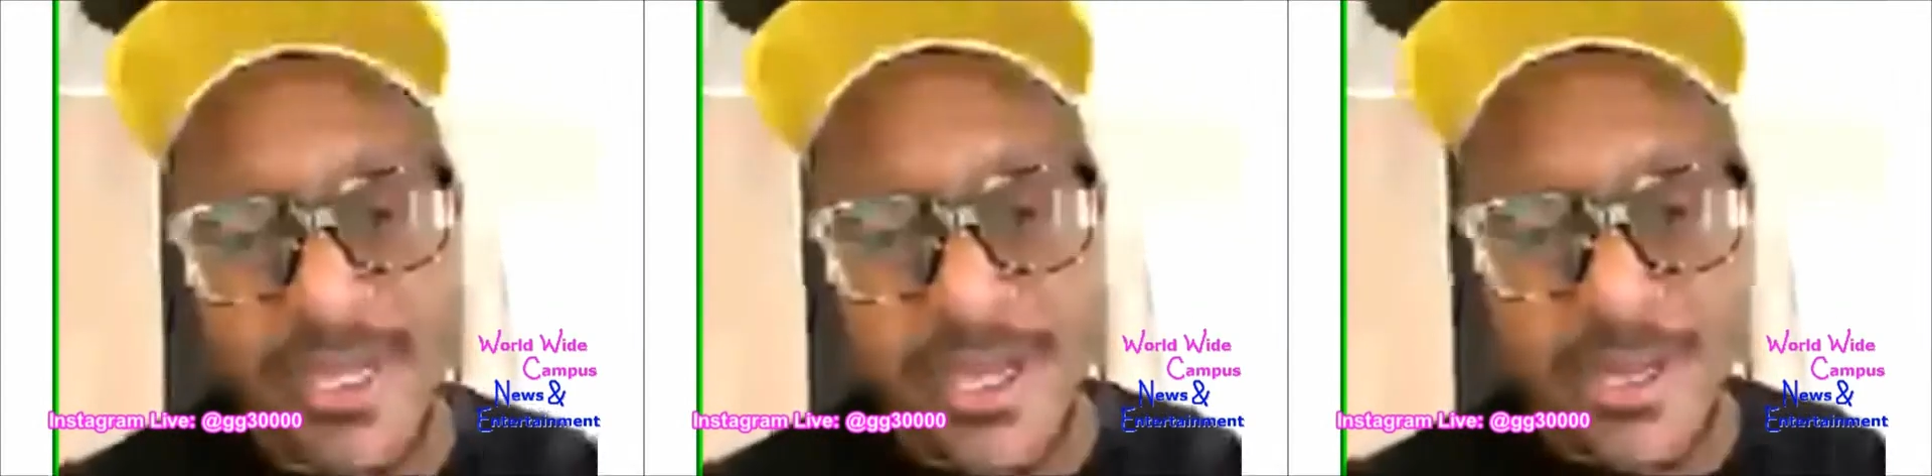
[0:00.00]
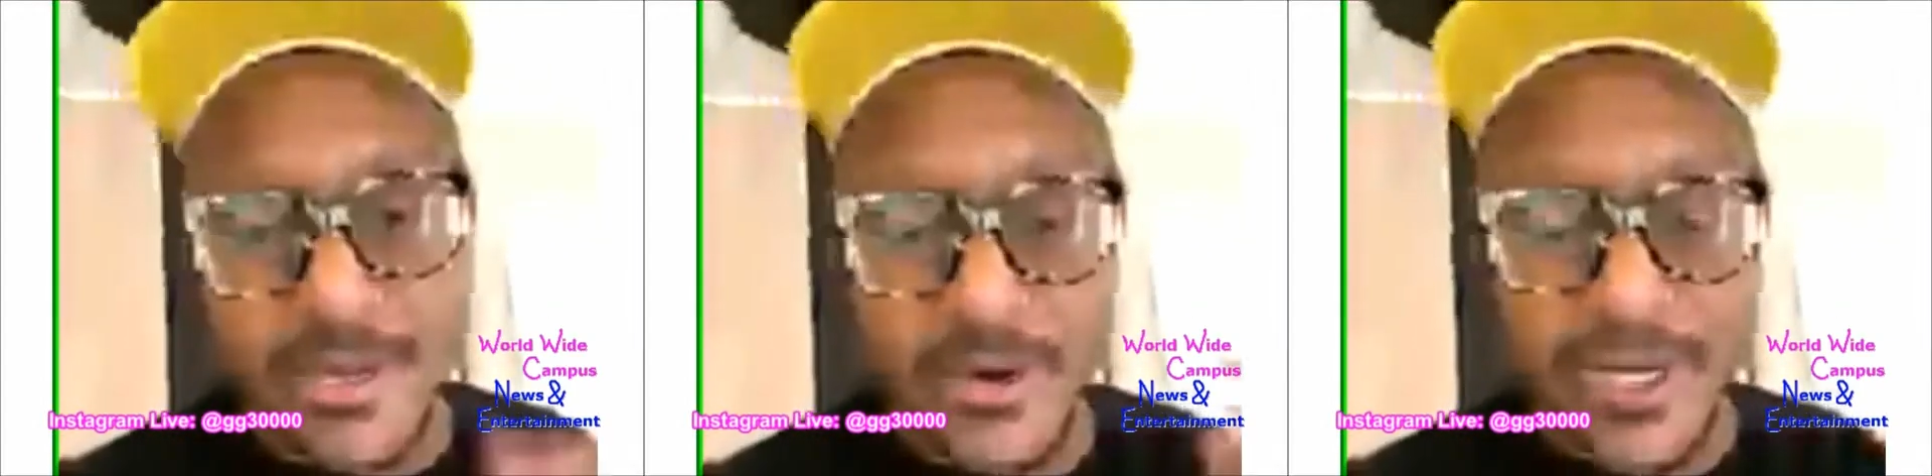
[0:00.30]

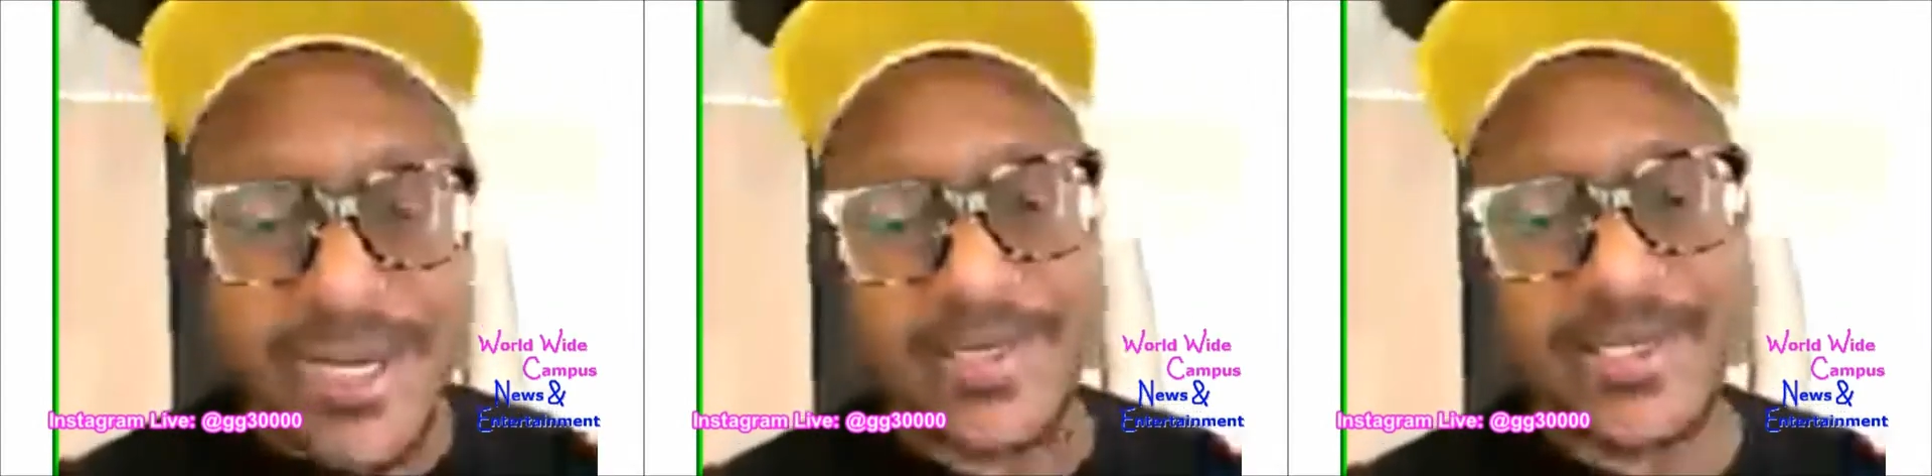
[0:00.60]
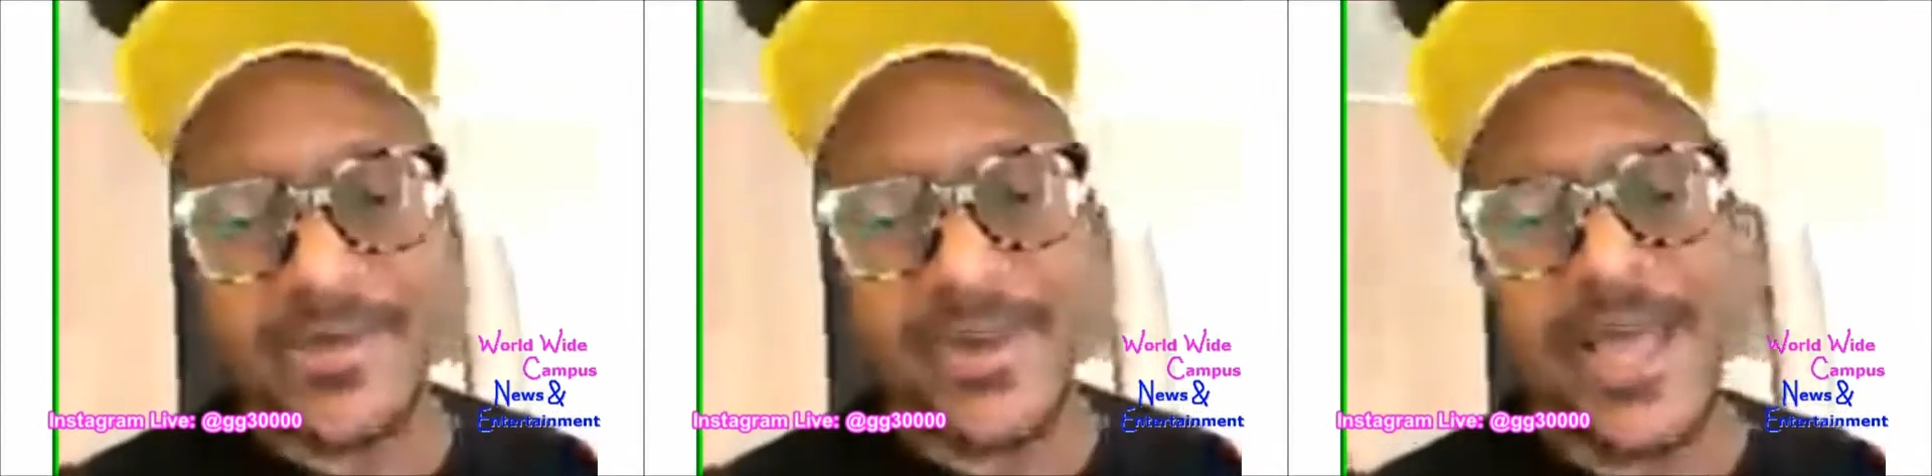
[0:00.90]
organize things in my
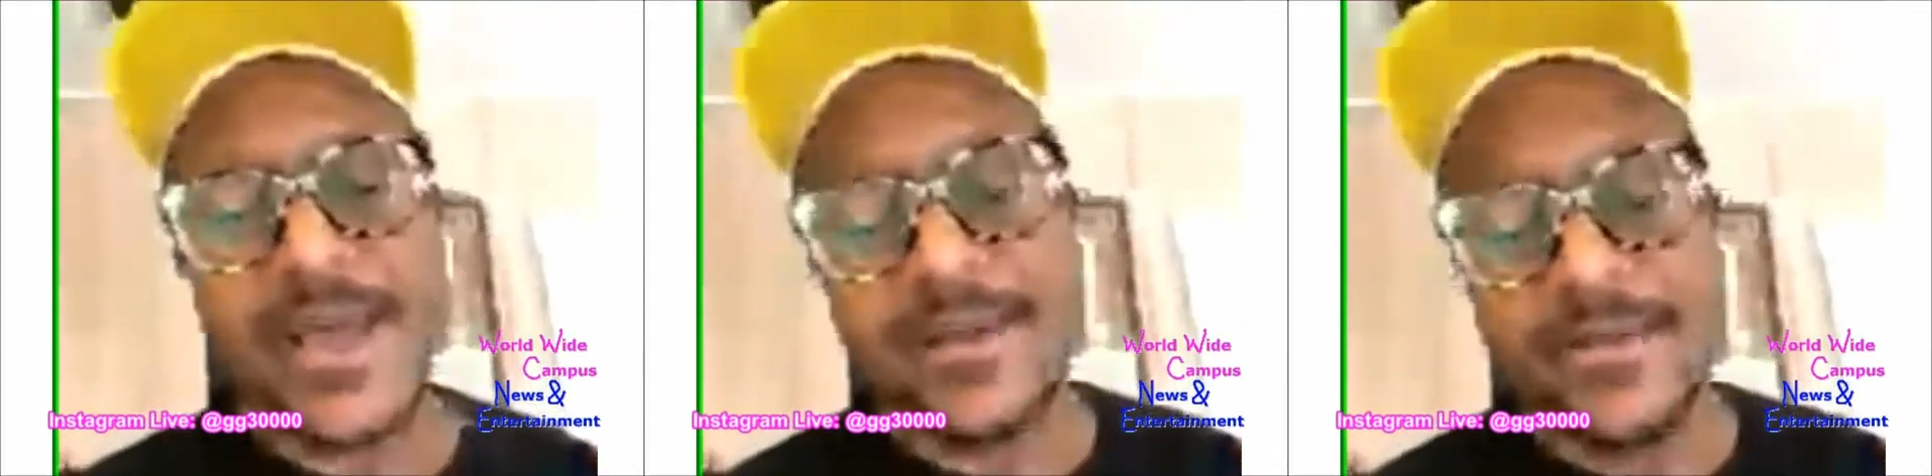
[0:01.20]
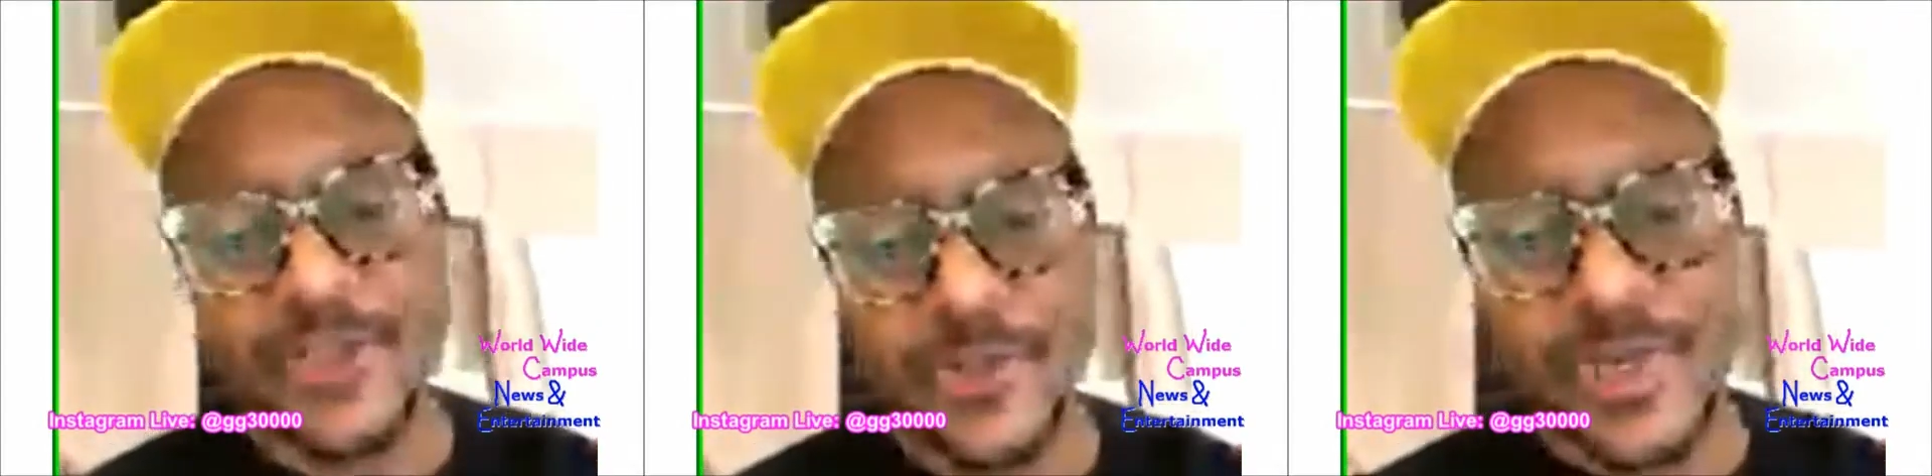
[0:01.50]
head and push
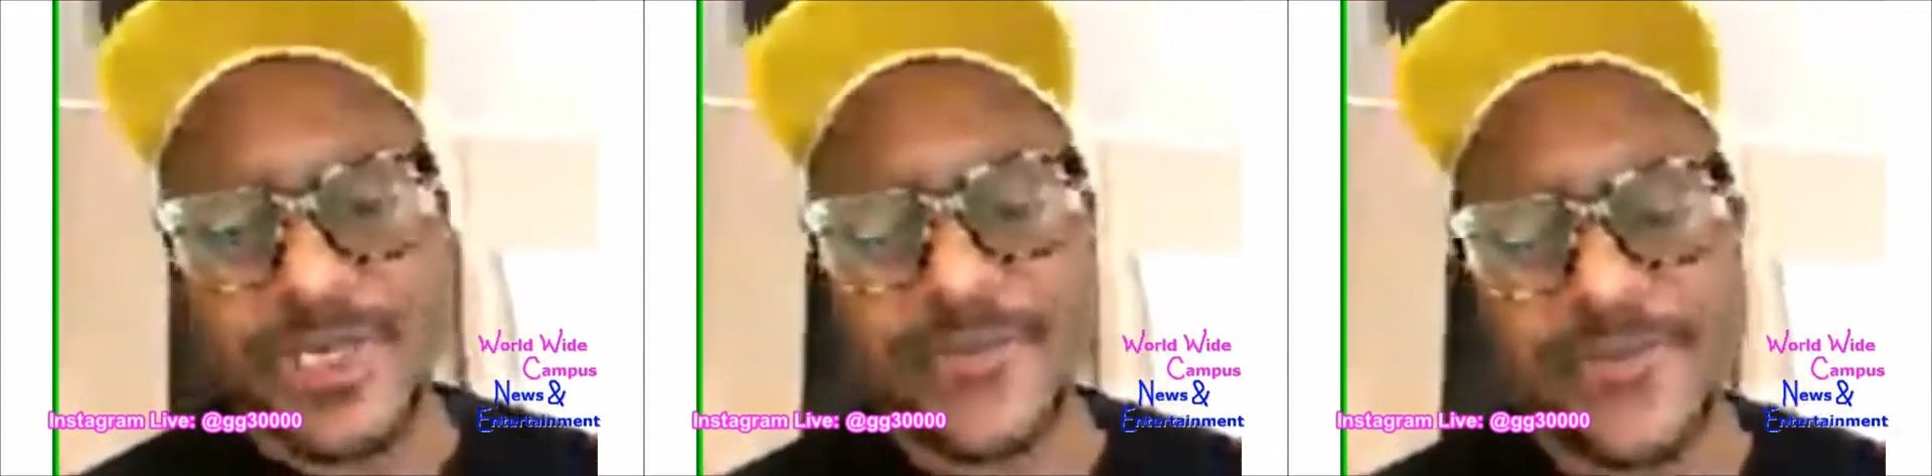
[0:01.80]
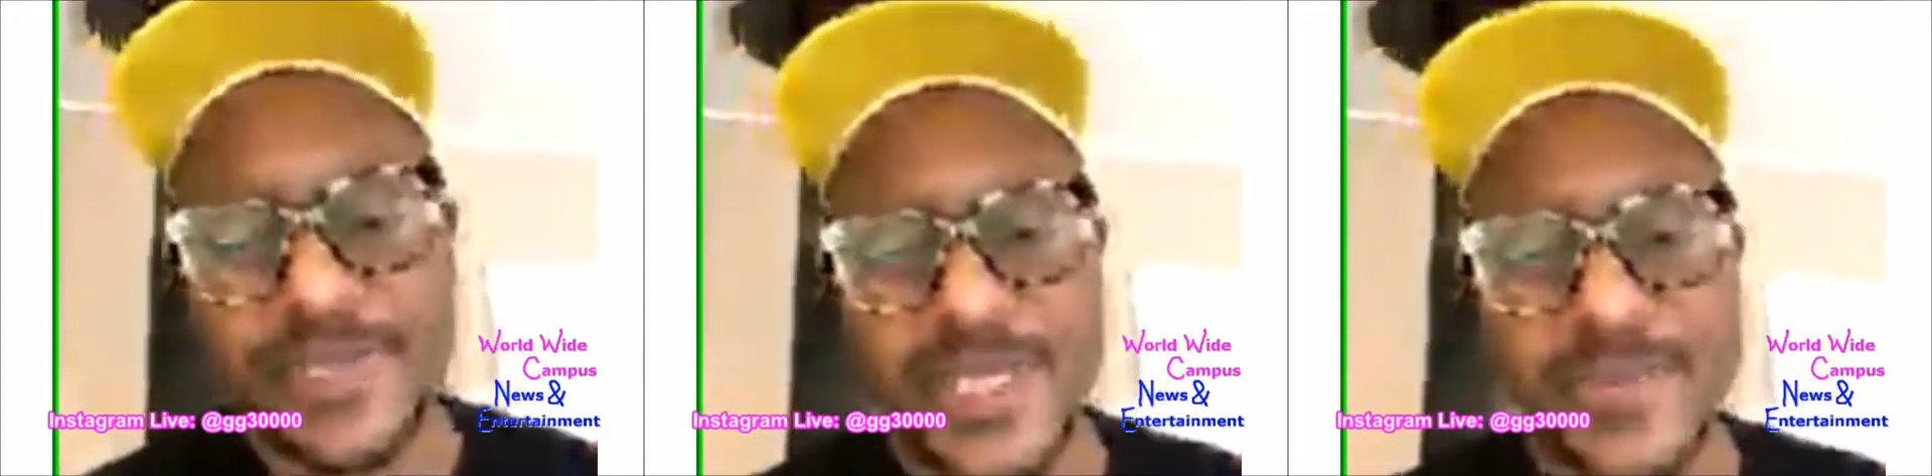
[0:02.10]
myself and to
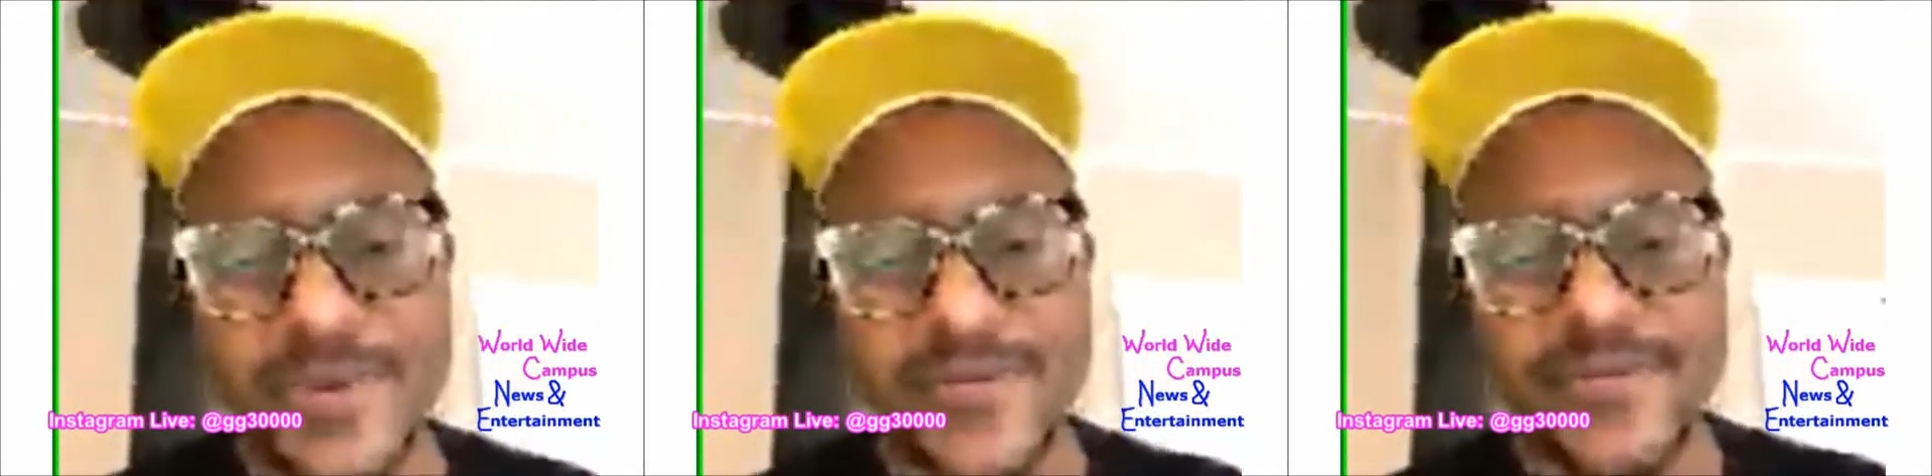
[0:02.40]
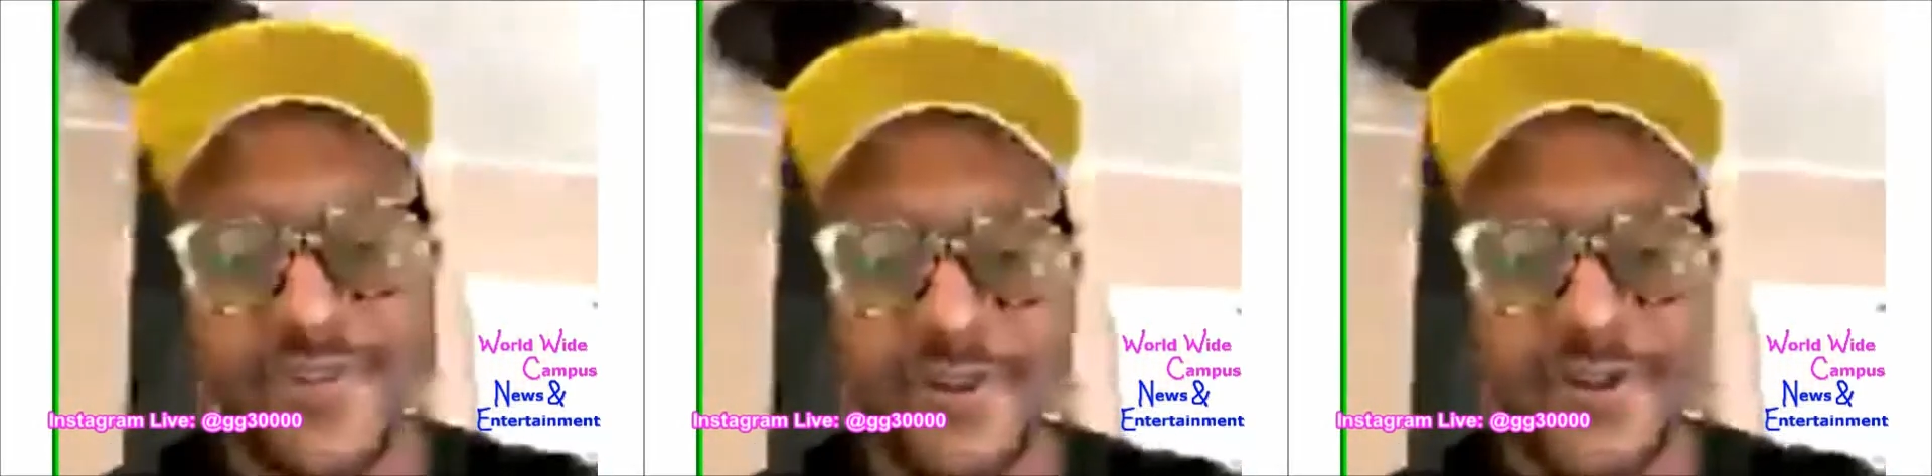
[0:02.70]
keep going further.